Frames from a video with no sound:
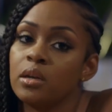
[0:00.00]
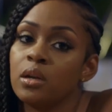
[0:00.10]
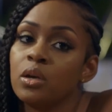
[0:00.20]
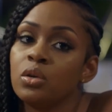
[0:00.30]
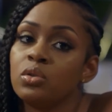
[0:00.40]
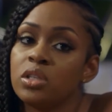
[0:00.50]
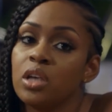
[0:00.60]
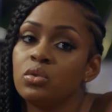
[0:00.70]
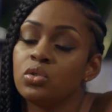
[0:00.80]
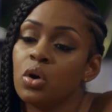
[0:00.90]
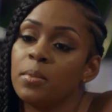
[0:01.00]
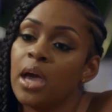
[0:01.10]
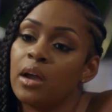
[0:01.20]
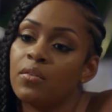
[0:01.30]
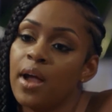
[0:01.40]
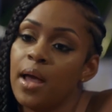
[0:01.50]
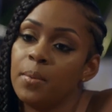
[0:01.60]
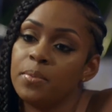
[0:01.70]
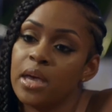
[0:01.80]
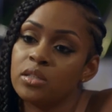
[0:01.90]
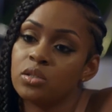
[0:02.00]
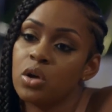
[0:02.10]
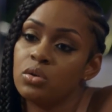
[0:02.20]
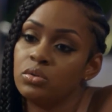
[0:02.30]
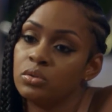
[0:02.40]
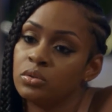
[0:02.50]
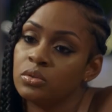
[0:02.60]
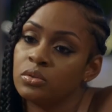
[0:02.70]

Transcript: you want to come off spicy, taught me how to rap? Yes, no. Because I'm